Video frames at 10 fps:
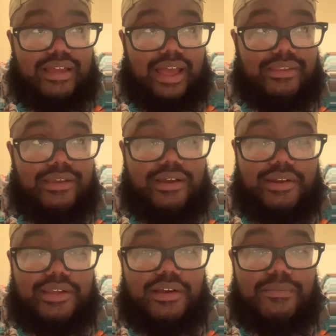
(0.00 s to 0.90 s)
think I could
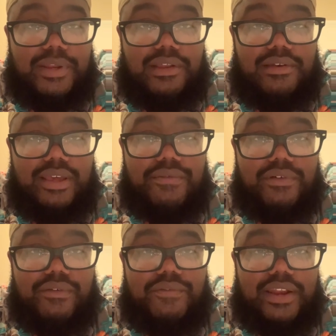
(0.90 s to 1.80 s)
have killed my little
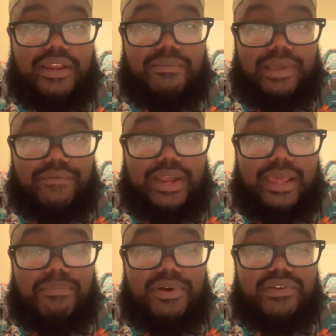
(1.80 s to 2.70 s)
nephew if I
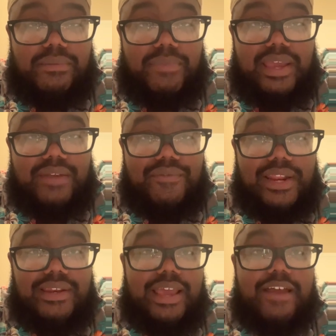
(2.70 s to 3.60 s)
didn't push it back. If I
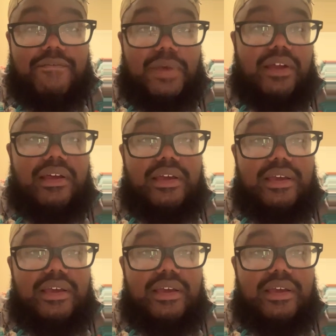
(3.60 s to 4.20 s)
didn't have my